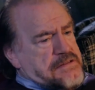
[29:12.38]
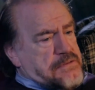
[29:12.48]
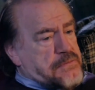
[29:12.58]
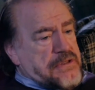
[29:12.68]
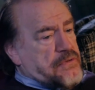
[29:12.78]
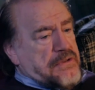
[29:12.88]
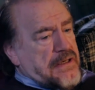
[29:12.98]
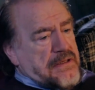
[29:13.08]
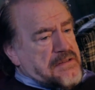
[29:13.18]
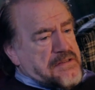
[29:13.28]
so we couldn't
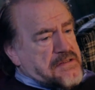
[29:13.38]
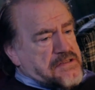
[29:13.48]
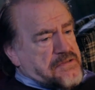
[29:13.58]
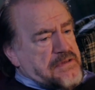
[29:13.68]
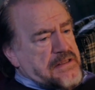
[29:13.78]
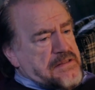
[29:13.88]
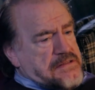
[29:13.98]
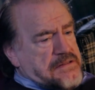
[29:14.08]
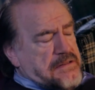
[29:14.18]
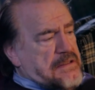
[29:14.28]
get it to the
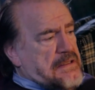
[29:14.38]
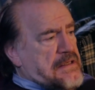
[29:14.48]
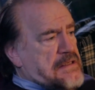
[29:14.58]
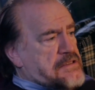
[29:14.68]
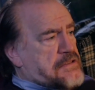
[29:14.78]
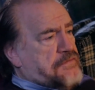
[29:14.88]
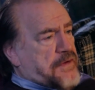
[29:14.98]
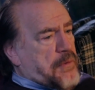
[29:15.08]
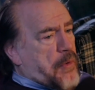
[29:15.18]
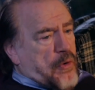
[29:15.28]
screens. So the
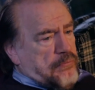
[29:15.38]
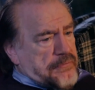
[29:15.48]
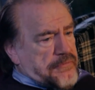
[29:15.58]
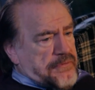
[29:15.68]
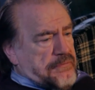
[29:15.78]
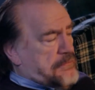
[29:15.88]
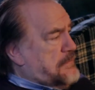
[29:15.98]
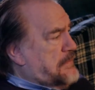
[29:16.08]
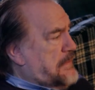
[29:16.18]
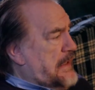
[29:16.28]
film opened,
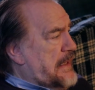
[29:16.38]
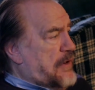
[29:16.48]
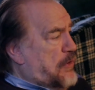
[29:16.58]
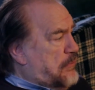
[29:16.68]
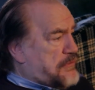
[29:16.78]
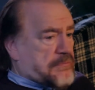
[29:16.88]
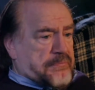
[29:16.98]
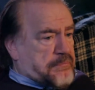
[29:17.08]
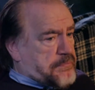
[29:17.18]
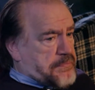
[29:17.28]
and it opened to
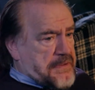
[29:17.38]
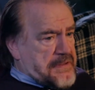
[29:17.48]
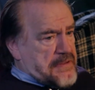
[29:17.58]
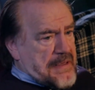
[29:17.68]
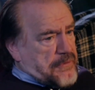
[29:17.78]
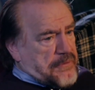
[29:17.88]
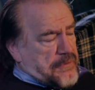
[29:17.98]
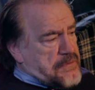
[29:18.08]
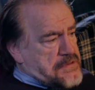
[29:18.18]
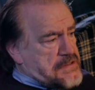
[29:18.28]
pretty damn good
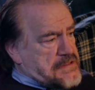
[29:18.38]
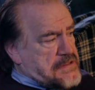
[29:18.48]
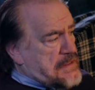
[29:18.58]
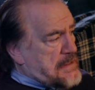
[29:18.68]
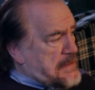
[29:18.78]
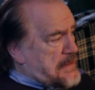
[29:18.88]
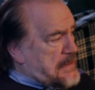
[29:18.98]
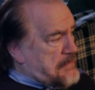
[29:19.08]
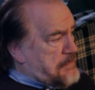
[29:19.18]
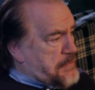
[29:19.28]
notices, and
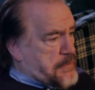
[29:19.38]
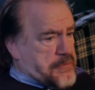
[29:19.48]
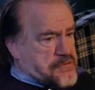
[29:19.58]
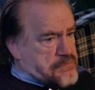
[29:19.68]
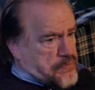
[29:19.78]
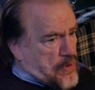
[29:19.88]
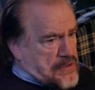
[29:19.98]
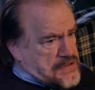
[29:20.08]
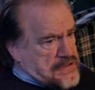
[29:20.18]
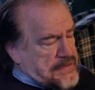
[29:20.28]
people
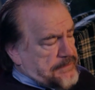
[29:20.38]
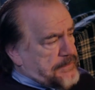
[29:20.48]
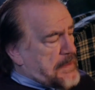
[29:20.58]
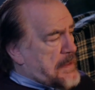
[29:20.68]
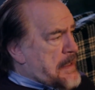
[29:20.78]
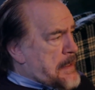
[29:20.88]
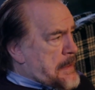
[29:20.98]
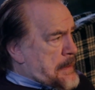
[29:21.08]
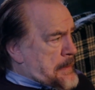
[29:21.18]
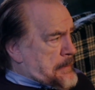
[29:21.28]
watched it.
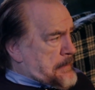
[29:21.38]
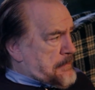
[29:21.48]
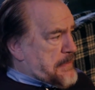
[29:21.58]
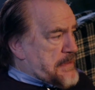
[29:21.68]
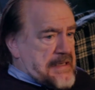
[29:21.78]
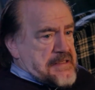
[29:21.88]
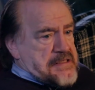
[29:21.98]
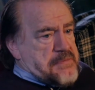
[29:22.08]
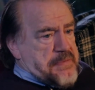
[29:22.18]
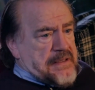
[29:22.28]
But then it
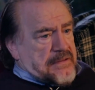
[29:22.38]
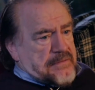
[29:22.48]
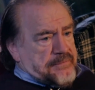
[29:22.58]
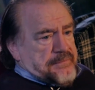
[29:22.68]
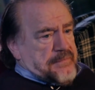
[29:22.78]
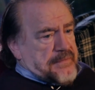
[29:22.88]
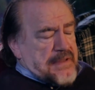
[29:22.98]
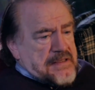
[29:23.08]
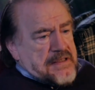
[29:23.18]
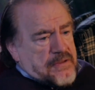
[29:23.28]
disappeared.
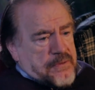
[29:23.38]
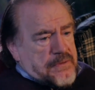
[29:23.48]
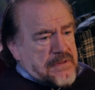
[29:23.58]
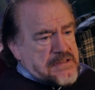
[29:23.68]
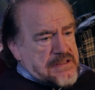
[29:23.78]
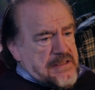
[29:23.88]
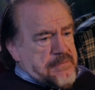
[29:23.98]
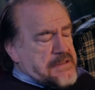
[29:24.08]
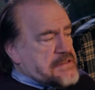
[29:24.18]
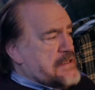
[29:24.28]
Then it didn't go into the
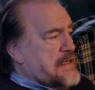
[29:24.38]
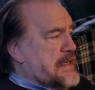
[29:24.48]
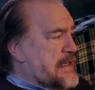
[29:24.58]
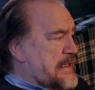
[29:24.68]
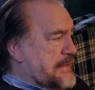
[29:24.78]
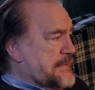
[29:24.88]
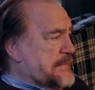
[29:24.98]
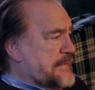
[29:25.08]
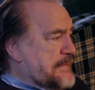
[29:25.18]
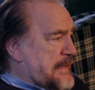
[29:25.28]
cinemas,
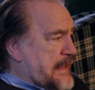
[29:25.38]
and